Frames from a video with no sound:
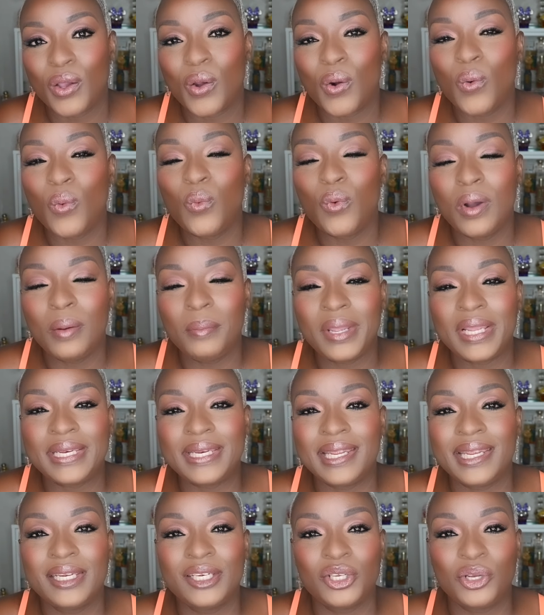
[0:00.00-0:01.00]
Woman
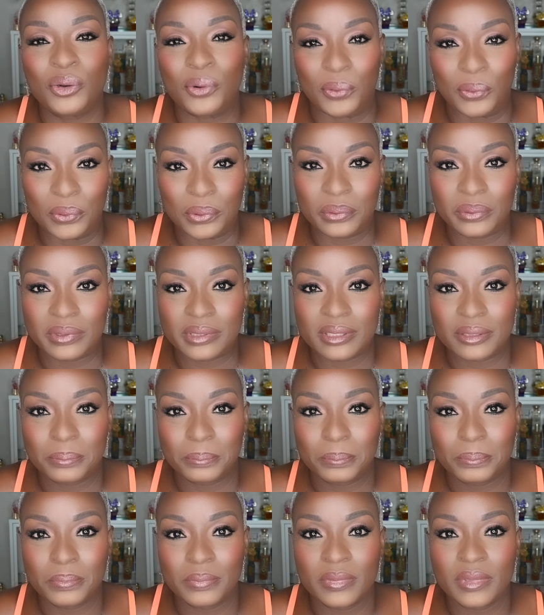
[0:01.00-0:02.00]
in Gold.
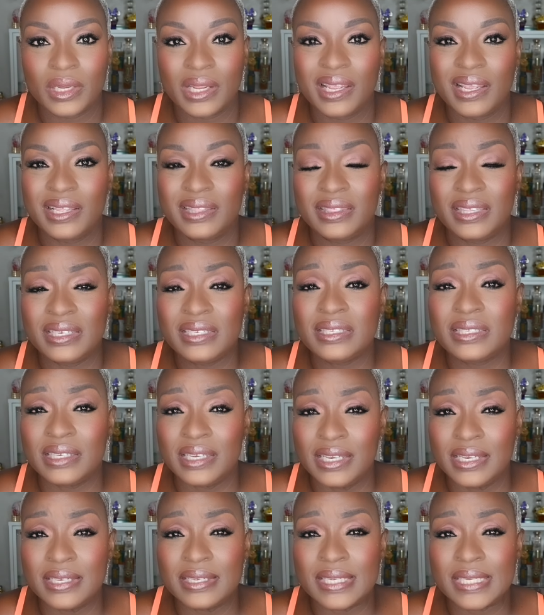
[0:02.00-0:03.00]
This
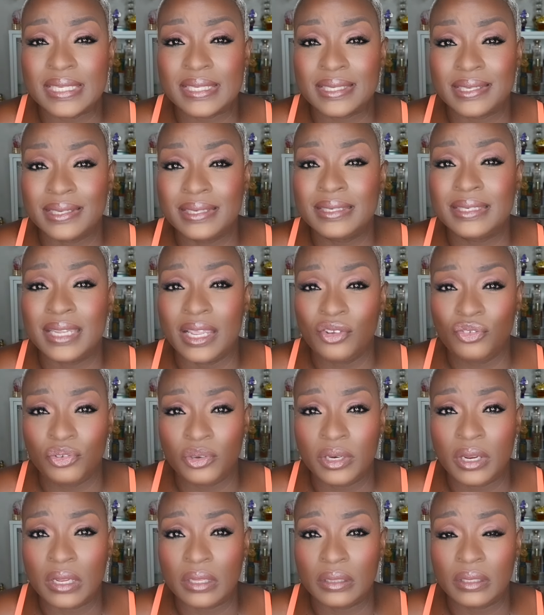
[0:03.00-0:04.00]
is
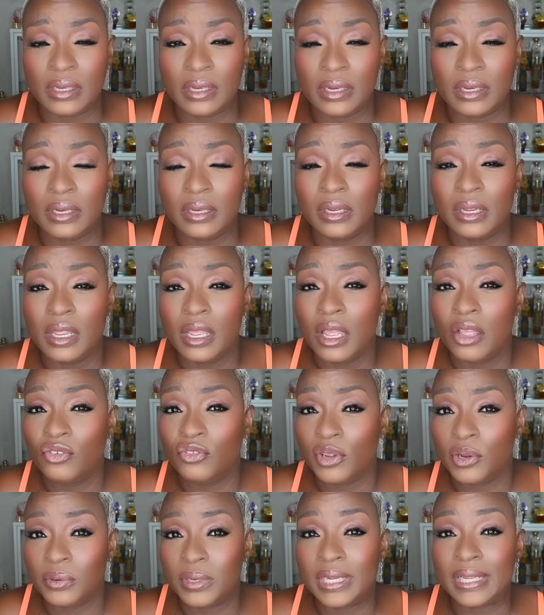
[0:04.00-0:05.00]
definitely
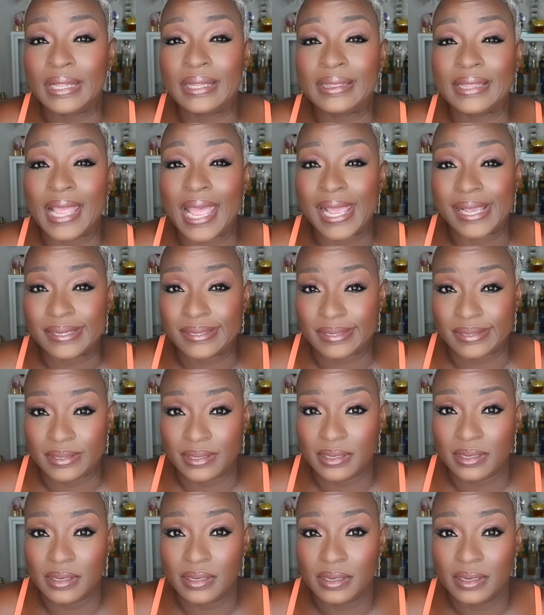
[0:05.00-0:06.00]
very
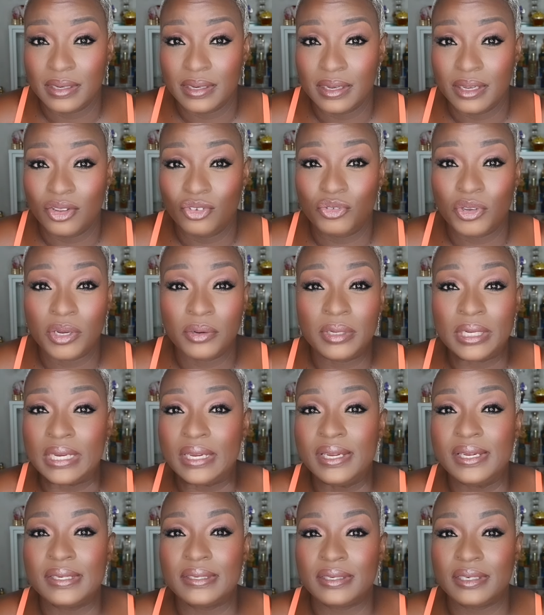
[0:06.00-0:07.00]
classy, very
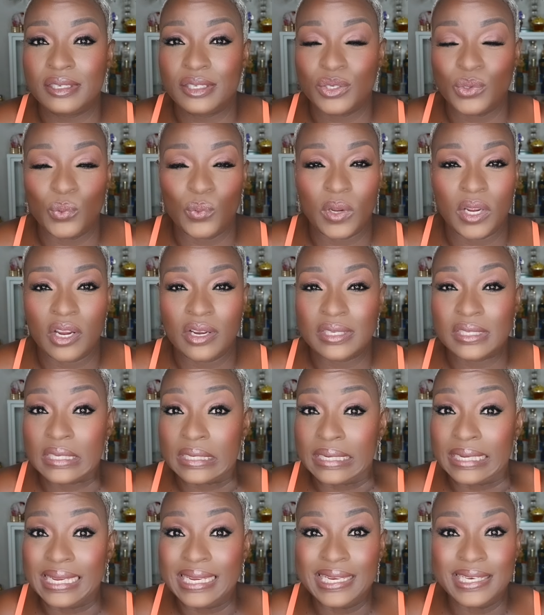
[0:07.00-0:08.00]
easy to wear. It's
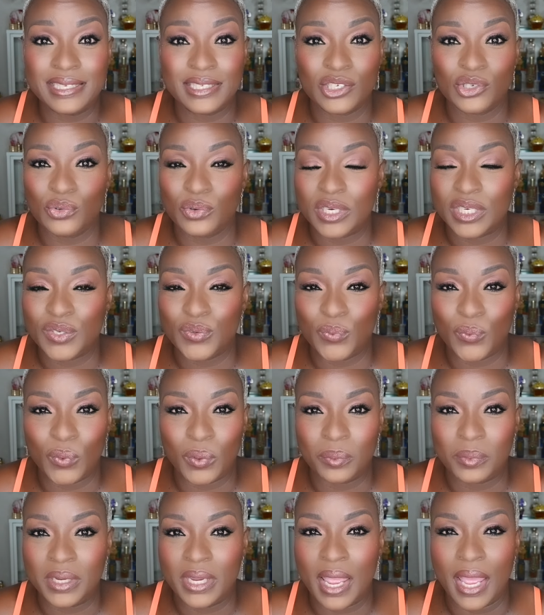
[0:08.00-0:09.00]
an easy reach
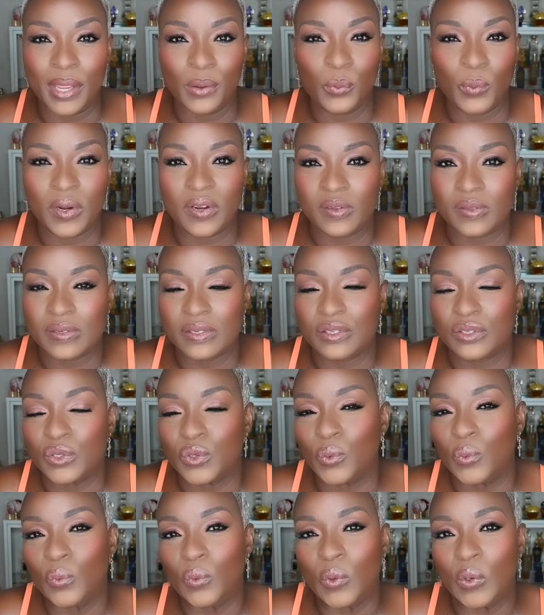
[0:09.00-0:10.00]
for me. I wear this
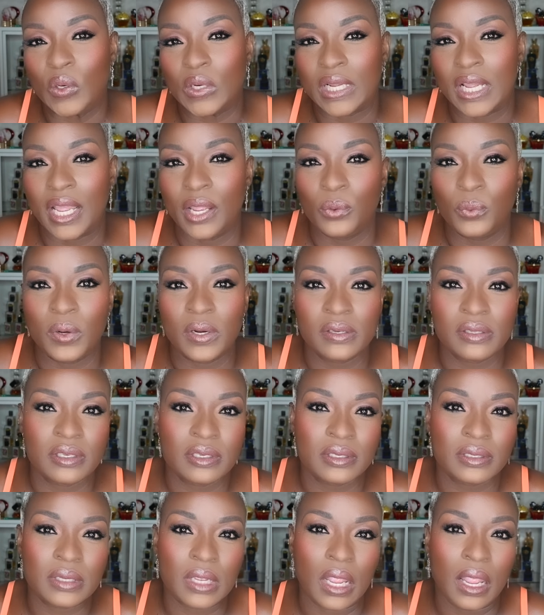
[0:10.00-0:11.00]
to work. I wear
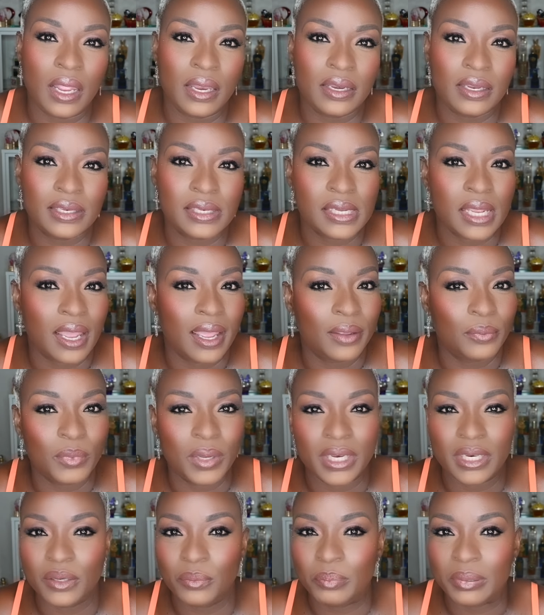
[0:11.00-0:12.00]
this anytime,
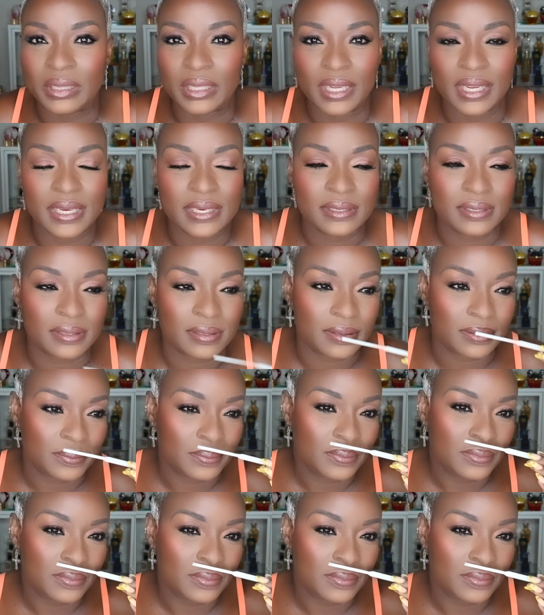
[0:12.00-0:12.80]
any place.